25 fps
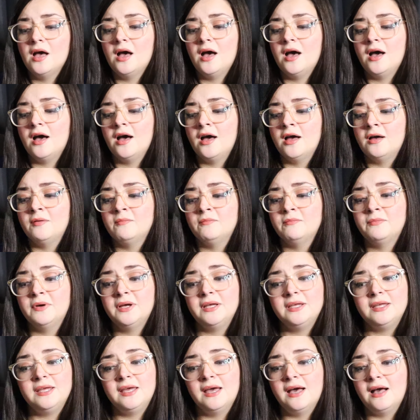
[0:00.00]
Um,
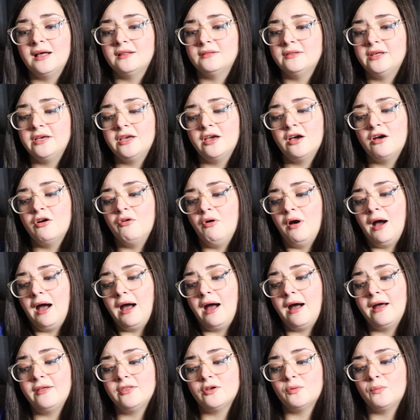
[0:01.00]
but yeah, Leo,
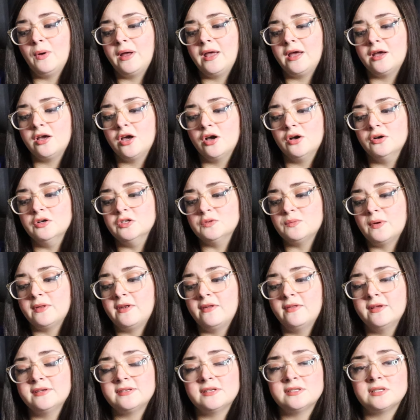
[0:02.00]
uh, either way it goes,
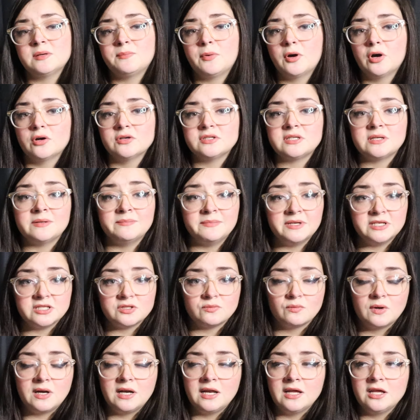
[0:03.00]
whether this is a person
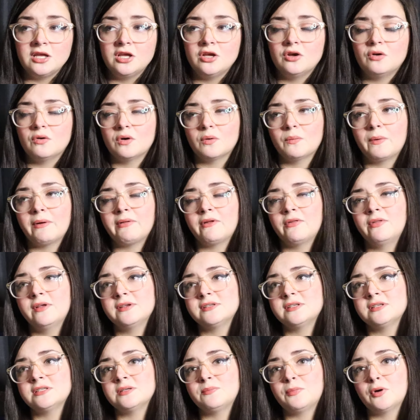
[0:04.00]
misreading you or whether
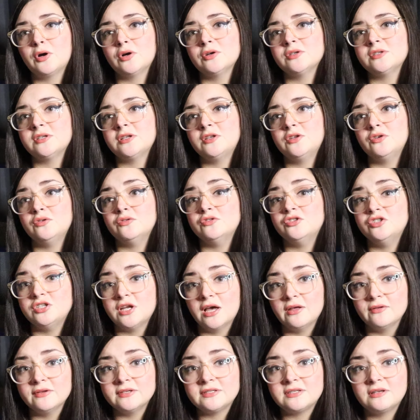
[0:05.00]
this is a person who's
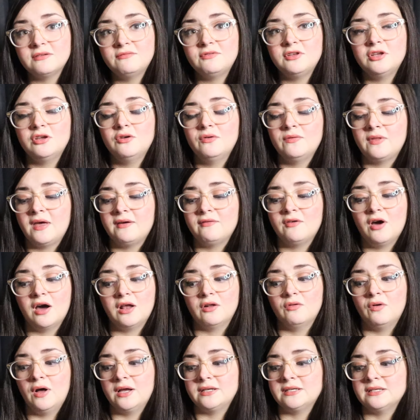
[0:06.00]
jealous of you and they've
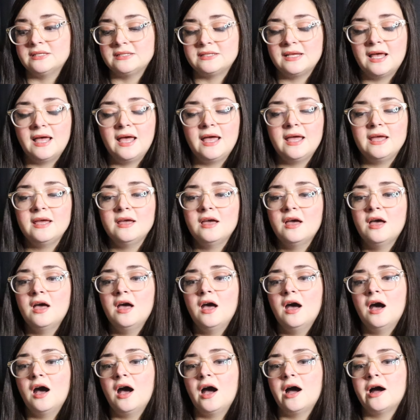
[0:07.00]
got a lot to say,
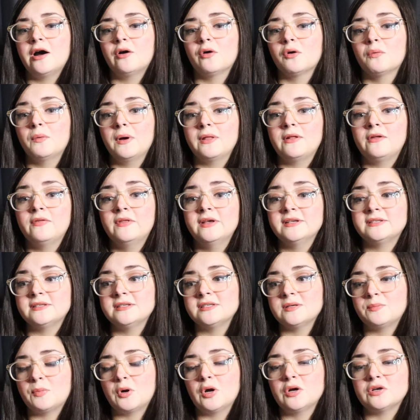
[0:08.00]
uh, or whether
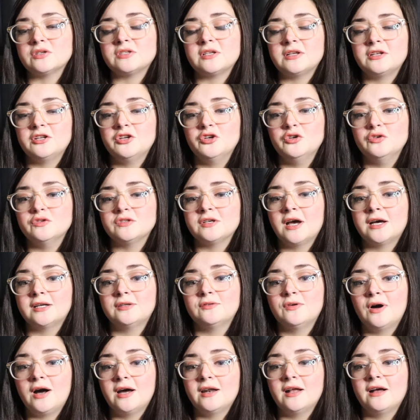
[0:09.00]
this is a person who's
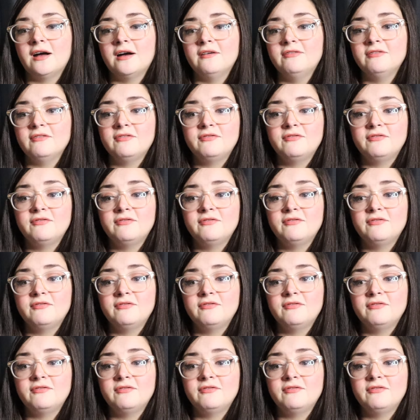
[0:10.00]
got a lot of